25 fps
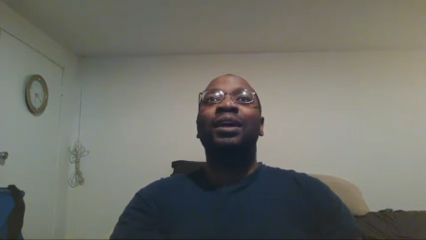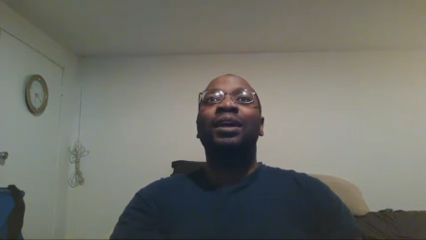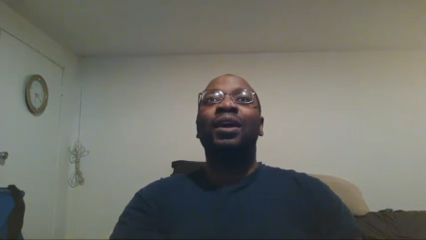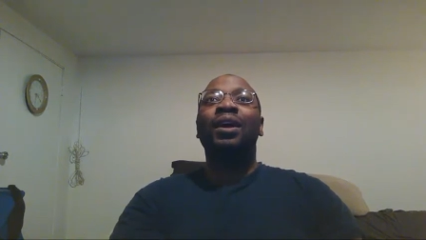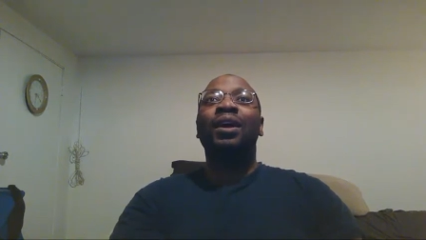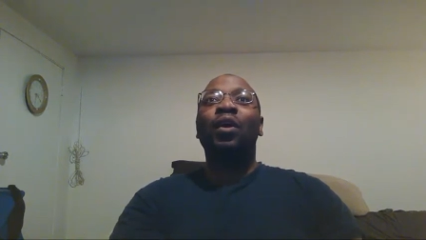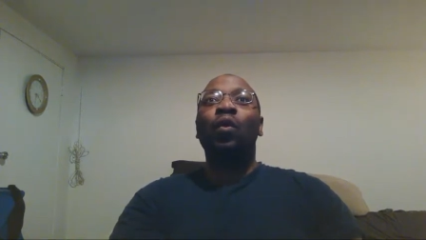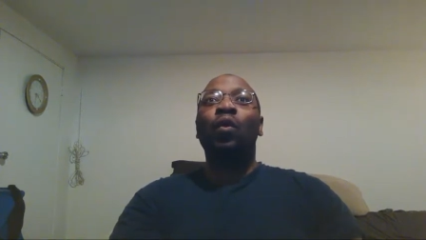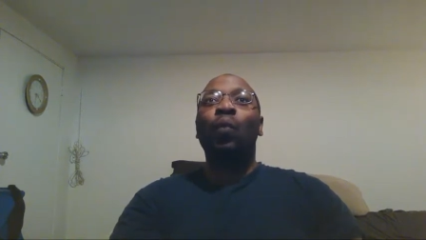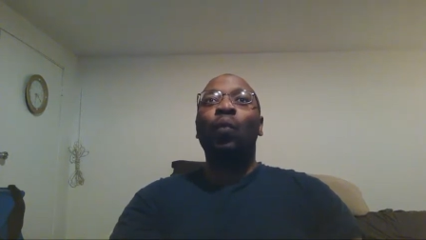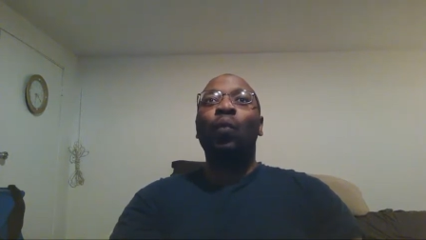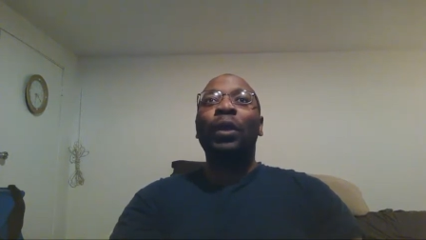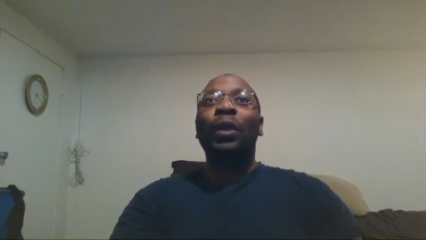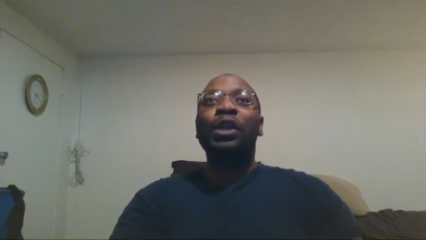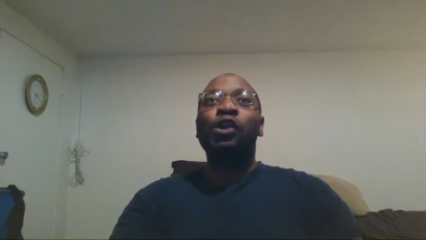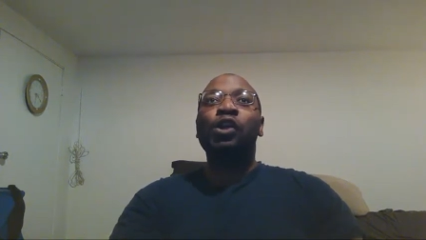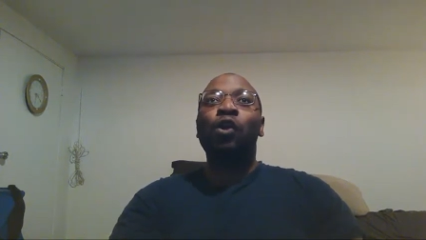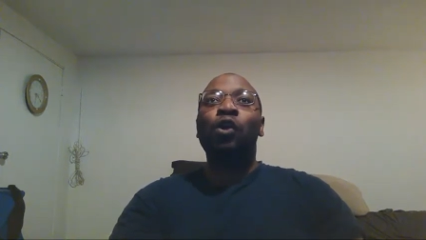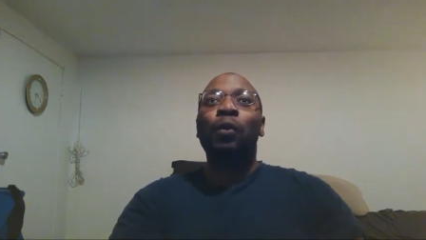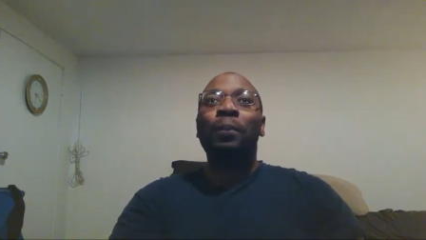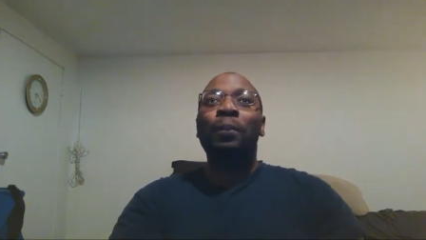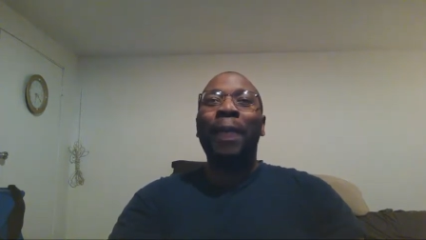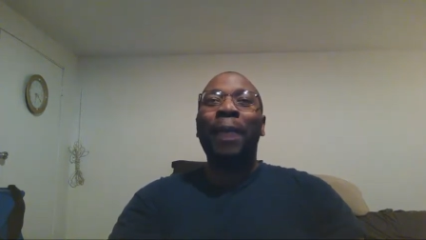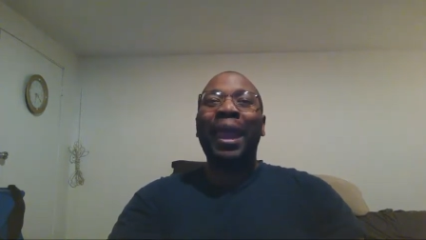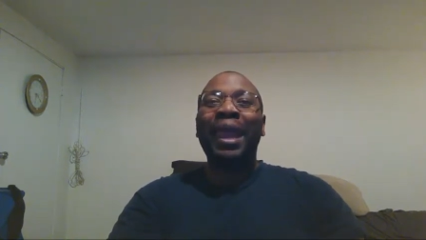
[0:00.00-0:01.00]
when your
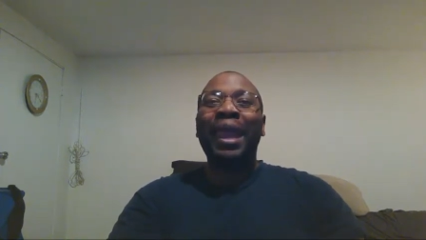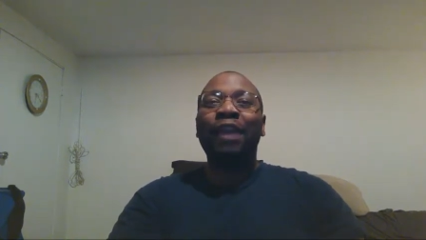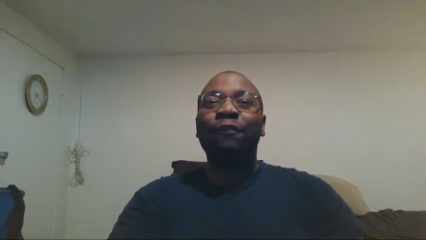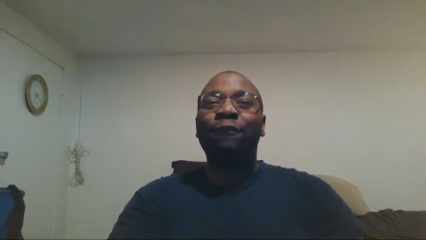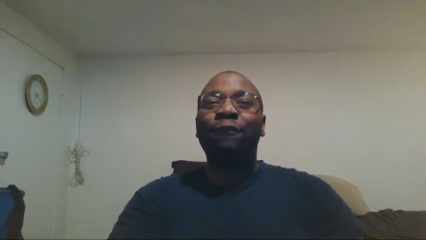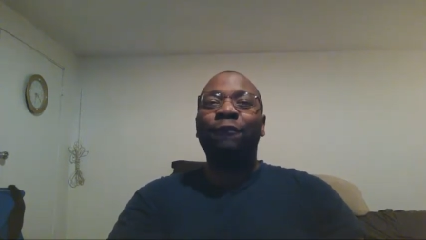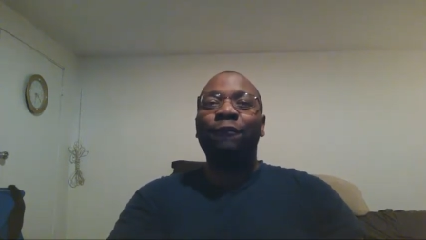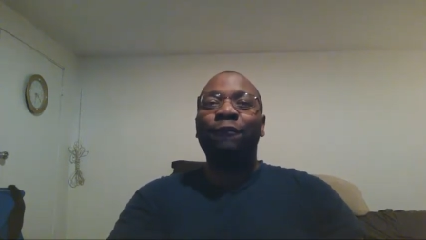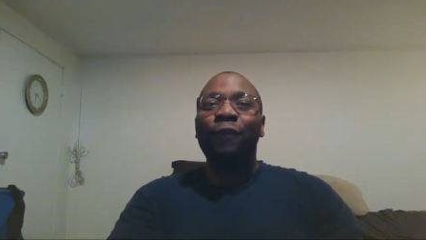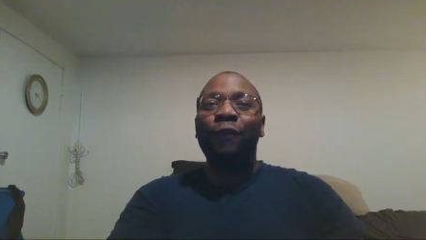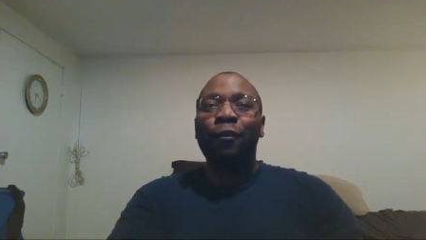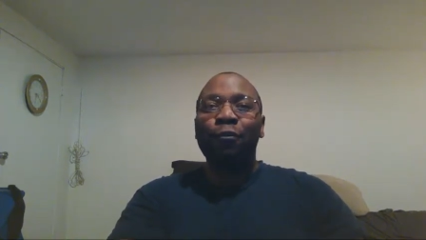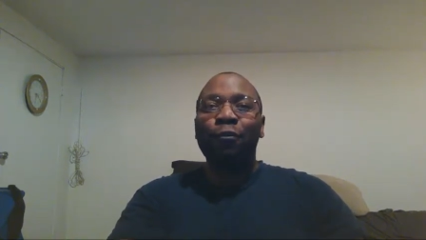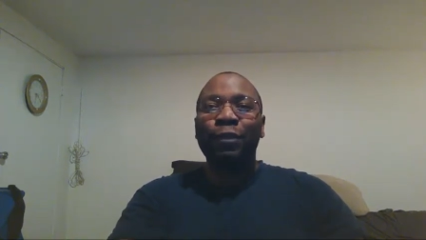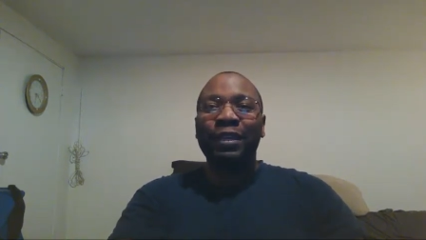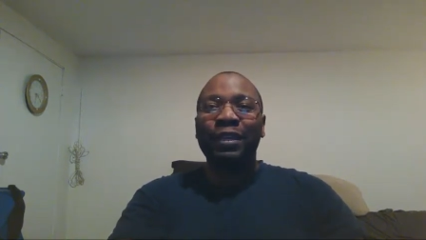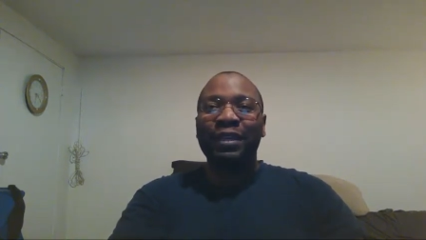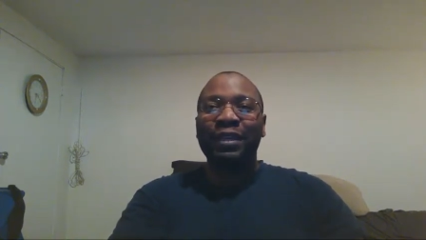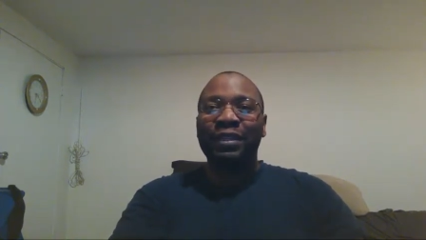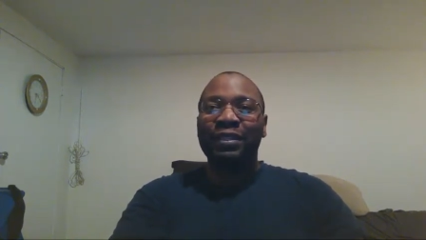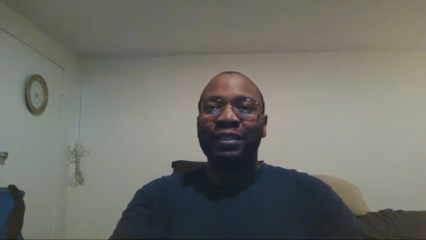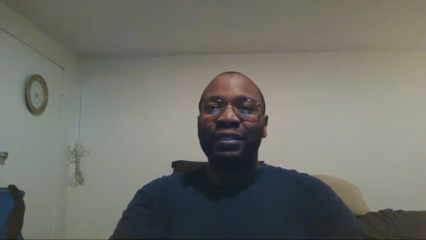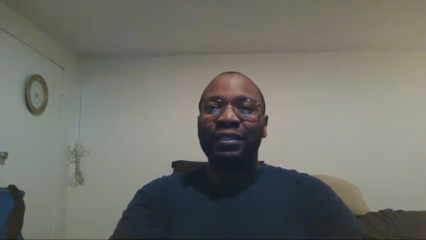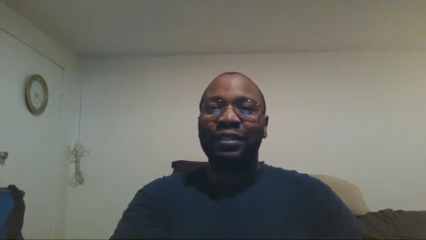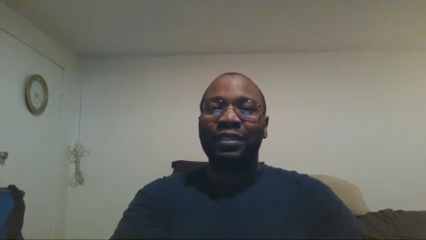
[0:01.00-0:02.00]
main
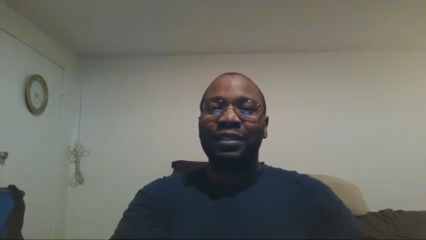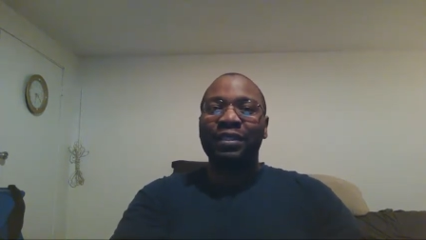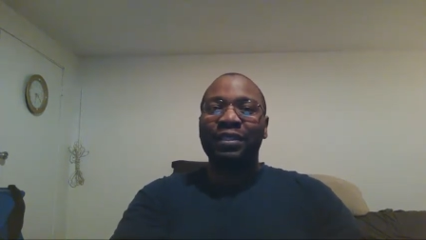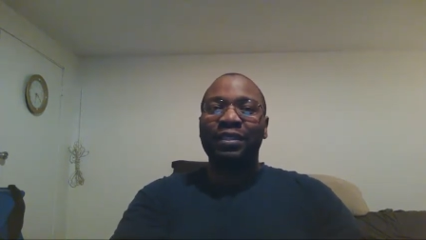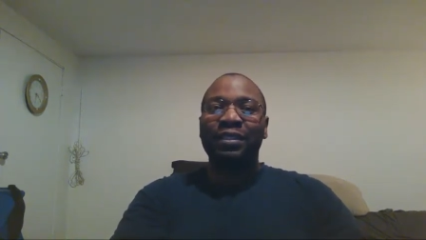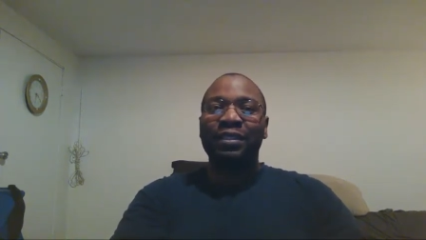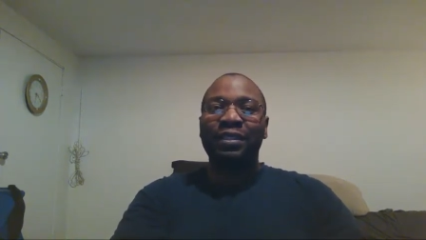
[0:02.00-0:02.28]
focus